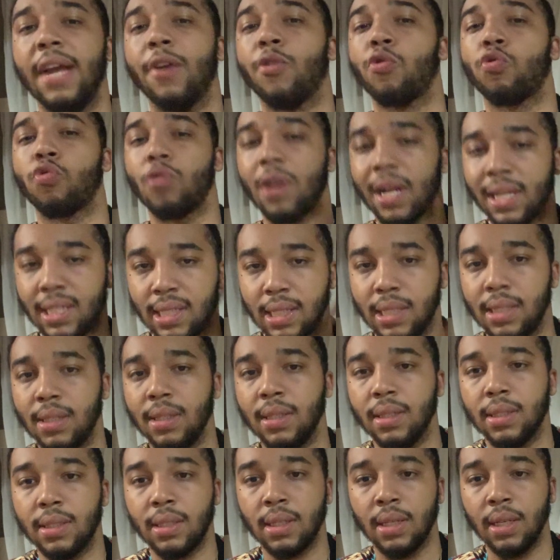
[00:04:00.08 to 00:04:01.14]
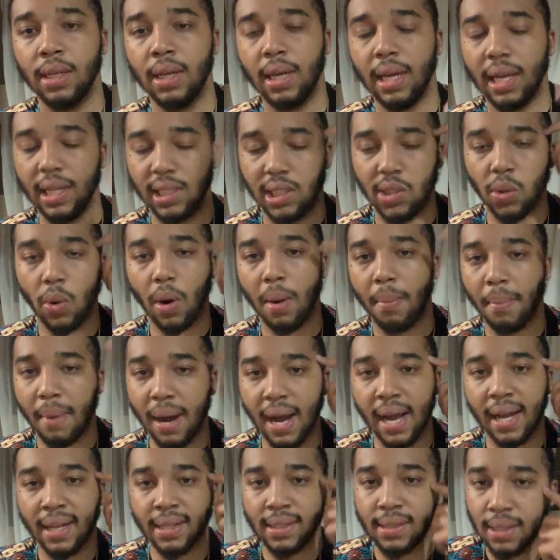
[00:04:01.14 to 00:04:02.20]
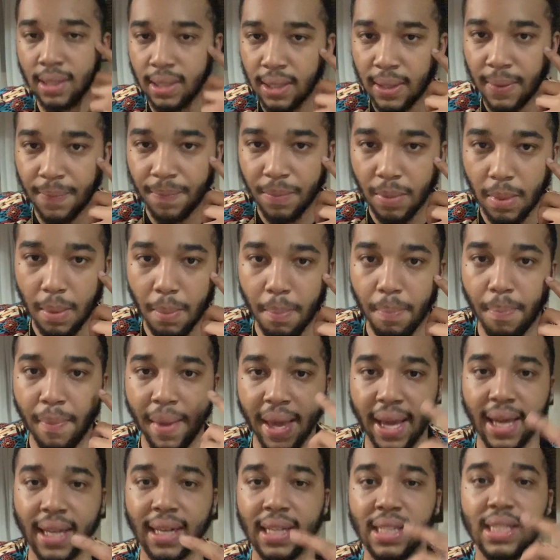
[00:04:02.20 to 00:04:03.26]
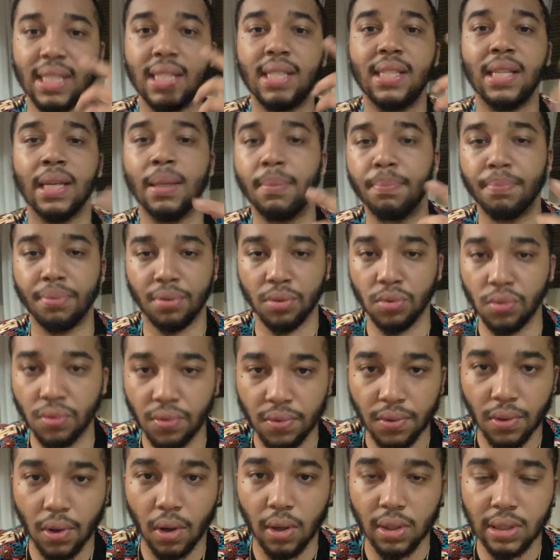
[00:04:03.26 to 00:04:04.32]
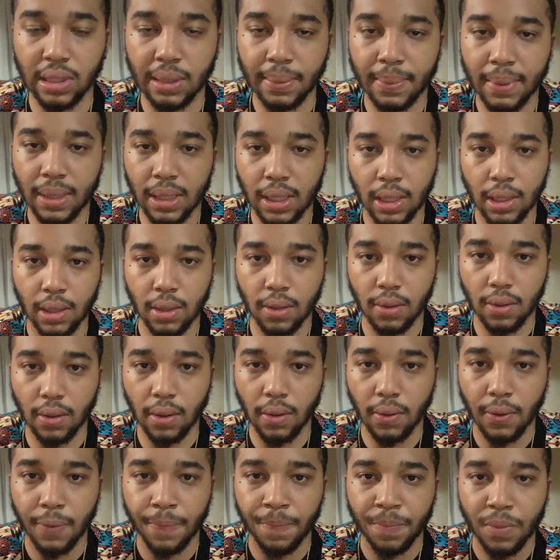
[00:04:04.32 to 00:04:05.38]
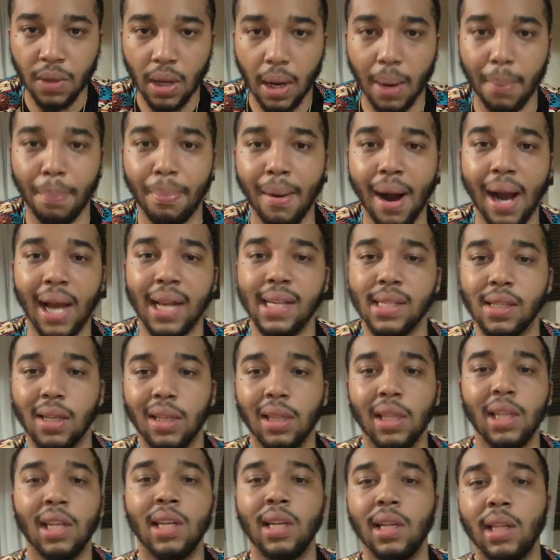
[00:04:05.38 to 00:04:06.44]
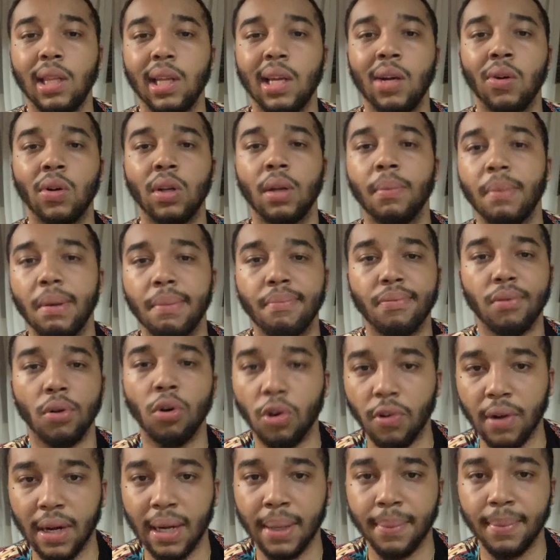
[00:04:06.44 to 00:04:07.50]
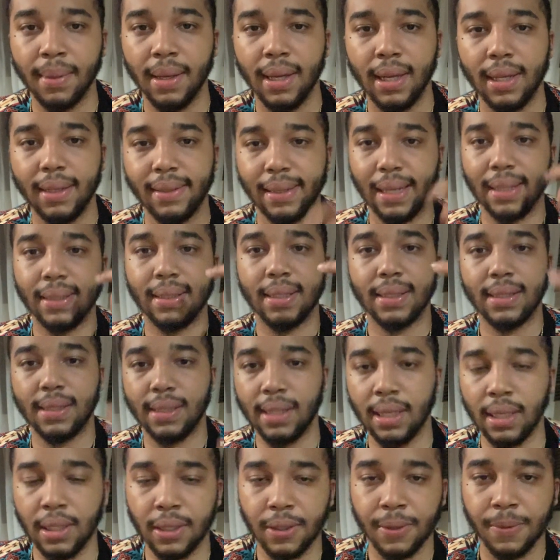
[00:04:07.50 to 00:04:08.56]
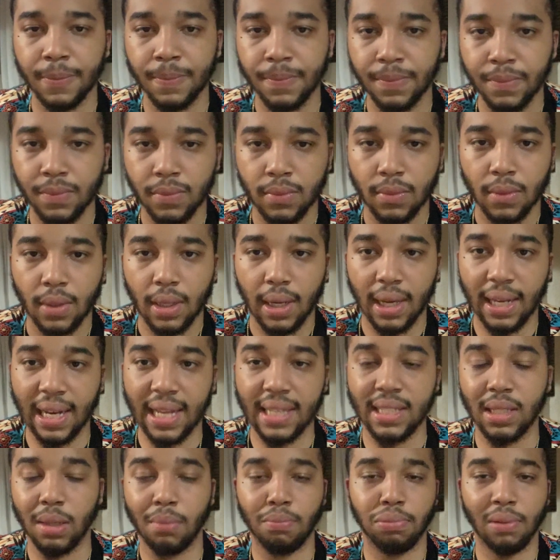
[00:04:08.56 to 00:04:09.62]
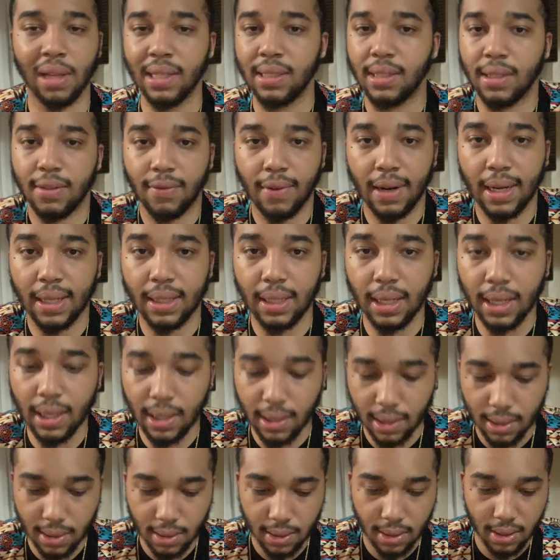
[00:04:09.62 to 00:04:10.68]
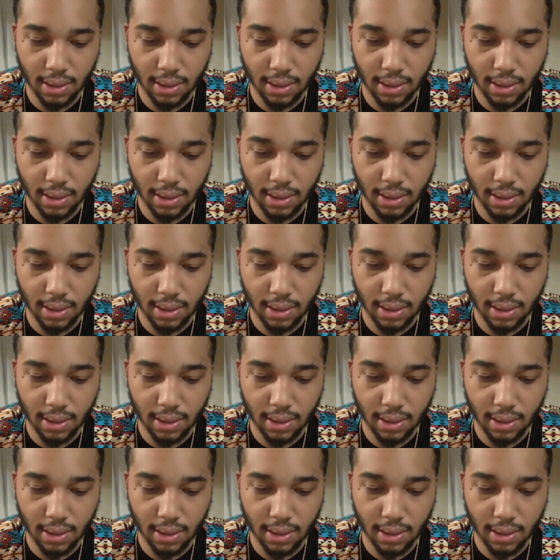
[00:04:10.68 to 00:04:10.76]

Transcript: and righteousness into our minds, making us sin-proof, ultimately, Our bodies are literally going to be programmed not to sin. And that's a blessing right there.